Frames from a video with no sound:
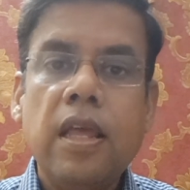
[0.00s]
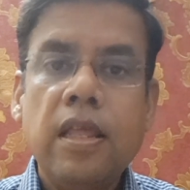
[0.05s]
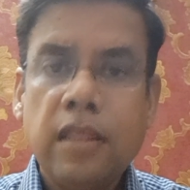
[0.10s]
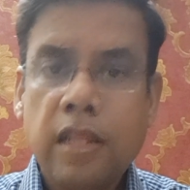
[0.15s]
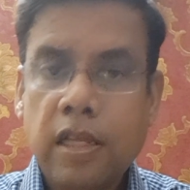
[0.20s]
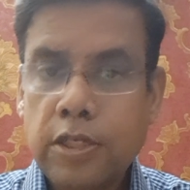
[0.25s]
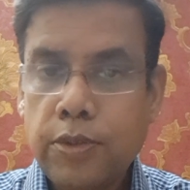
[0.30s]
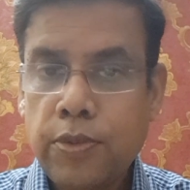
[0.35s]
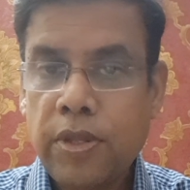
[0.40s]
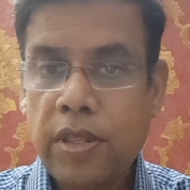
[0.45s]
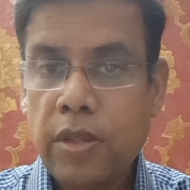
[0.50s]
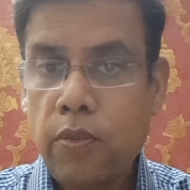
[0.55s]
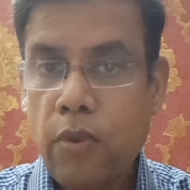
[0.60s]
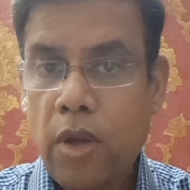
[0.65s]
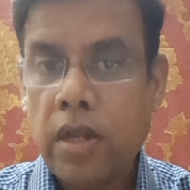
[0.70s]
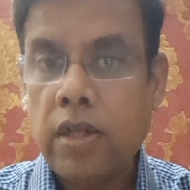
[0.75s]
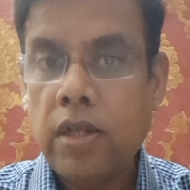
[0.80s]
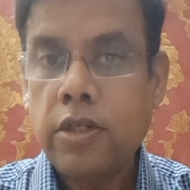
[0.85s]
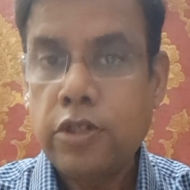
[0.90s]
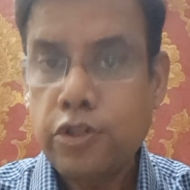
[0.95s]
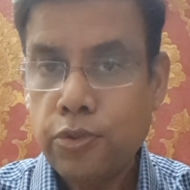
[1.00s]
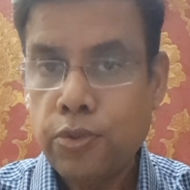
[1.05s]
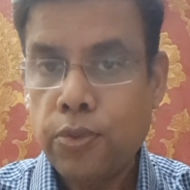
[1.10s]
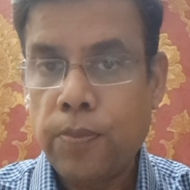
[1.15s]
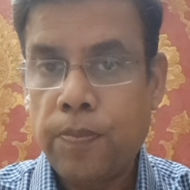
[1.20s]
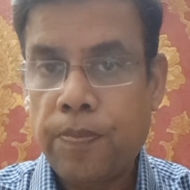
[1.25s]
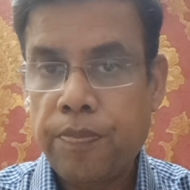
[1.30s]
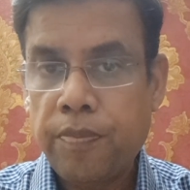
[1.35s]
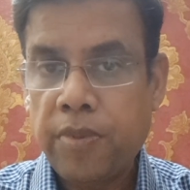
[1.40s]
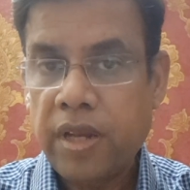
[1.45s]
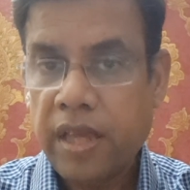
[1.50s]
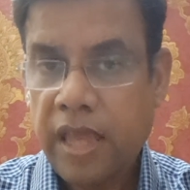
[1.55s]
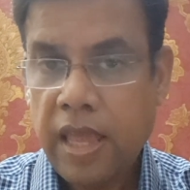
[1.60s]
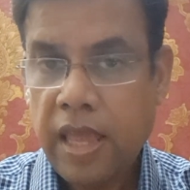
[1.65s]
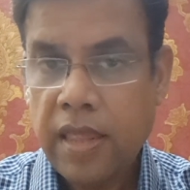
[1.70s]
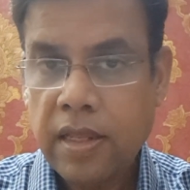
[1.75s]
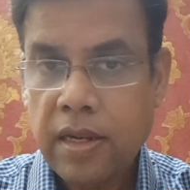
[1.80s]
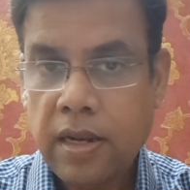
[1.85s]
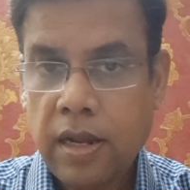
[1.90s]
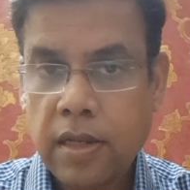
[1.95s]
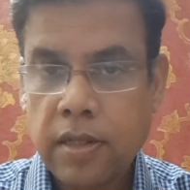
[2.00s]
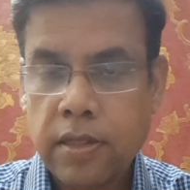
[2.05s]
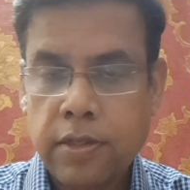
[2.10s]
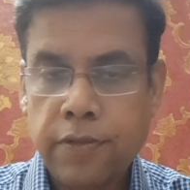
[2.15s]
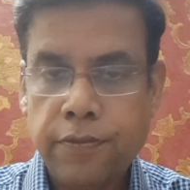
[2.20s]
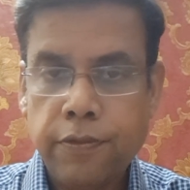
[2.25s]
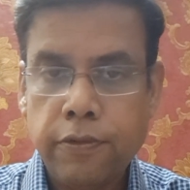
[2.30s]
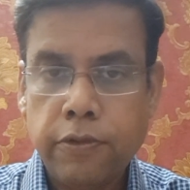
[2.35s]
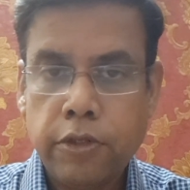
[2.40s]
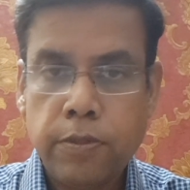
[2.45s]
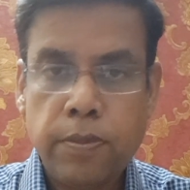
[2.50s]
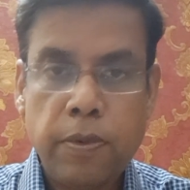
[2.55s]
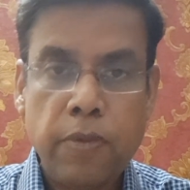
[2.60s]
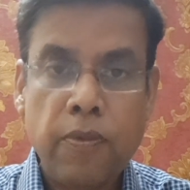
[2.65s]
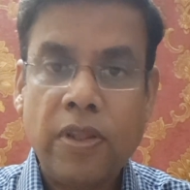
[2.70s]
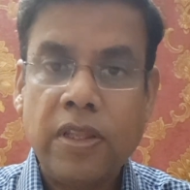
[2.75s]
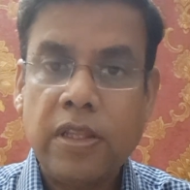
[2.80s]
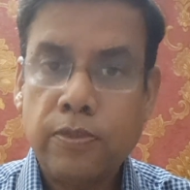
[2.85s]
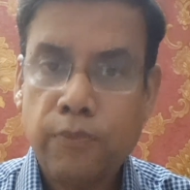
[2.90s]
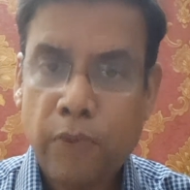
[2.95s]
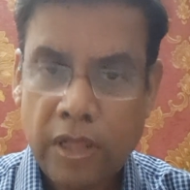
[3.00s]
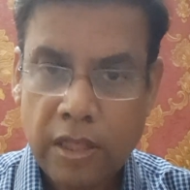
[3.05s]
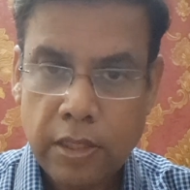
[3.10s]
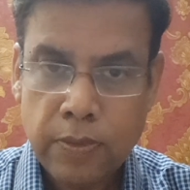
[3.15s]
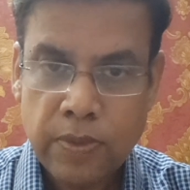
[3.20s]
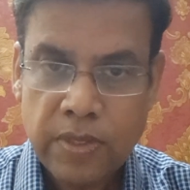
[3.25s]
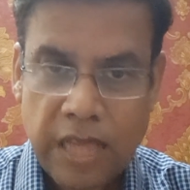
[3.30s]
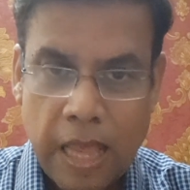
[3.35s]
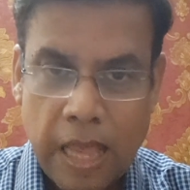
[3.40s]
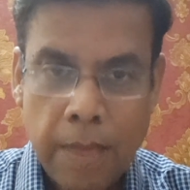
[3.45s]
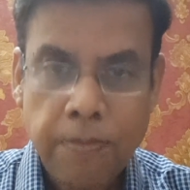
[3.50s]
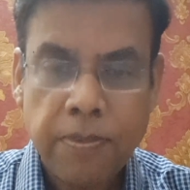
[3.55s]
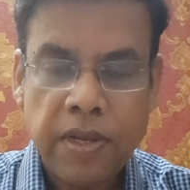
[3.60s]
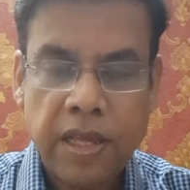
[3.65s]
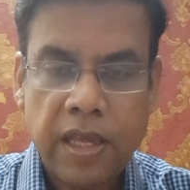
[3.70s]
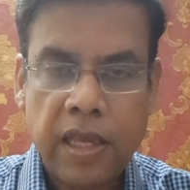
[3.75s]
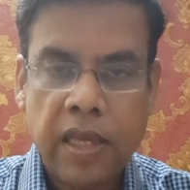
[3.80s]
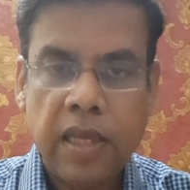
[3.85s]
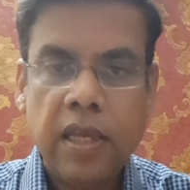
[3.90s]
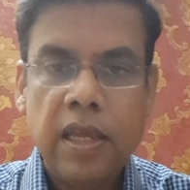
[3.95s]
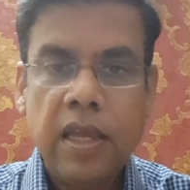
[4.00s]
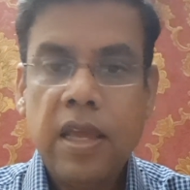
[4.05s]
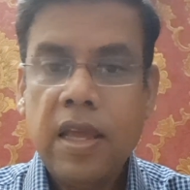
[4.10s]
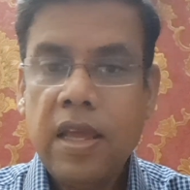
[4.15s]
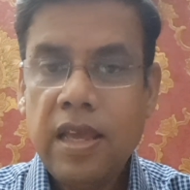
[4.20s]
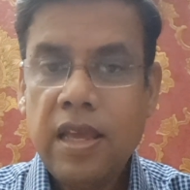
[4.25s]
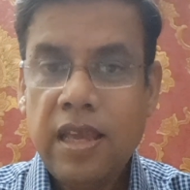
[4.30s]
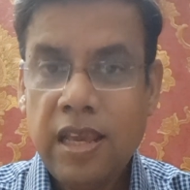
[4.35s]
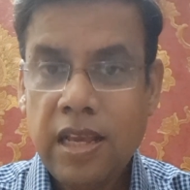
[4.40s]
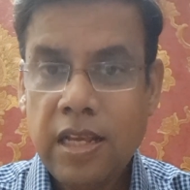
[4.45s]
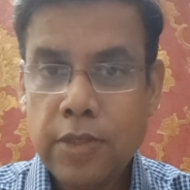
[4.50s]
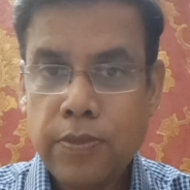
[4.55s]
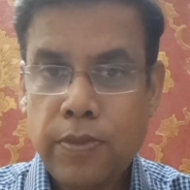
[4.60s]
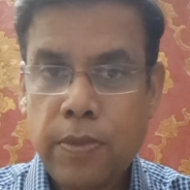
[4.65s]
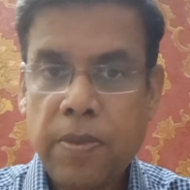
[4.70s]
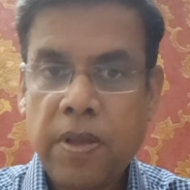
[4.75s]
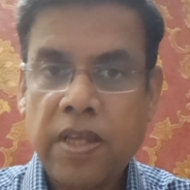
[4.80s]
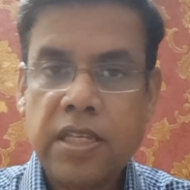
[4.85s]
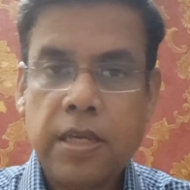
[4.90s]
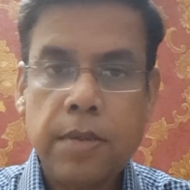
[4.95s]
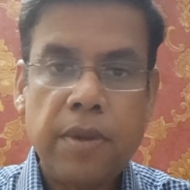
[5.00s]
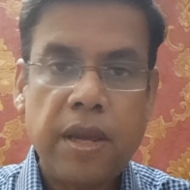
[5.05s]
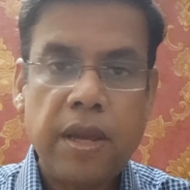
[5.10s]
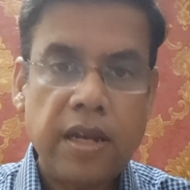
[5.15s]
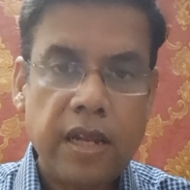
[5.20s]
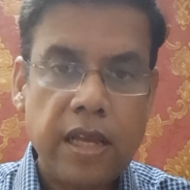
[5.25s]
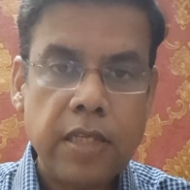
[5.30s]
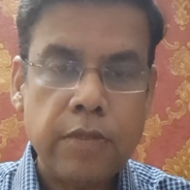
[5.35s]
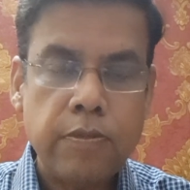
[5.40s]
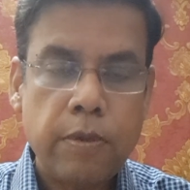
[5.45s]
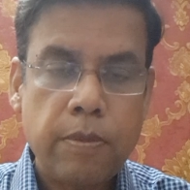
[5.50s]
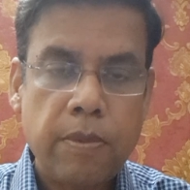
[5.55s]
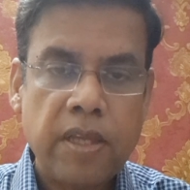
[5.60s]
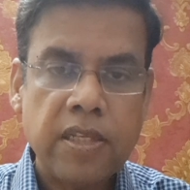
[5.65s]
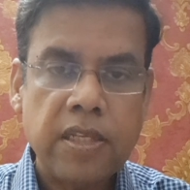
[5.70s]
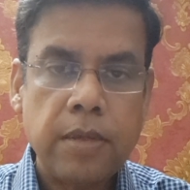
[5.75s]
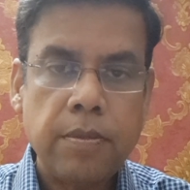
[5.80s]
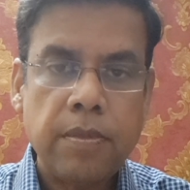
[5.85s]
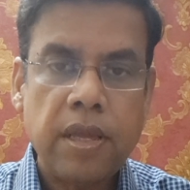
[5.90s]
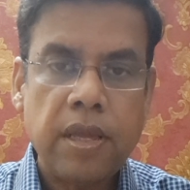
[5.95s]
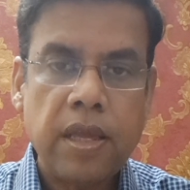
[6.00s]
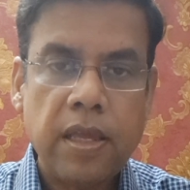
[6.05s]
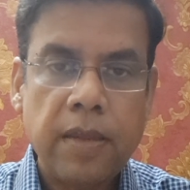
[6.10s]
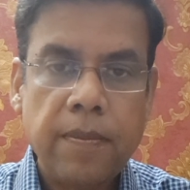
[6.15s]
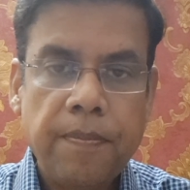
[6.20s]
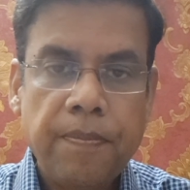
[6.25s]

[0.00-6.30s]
That's where they won too. But again, the Tatas refused to pay. While this was happening, years were passing by, days were passing by.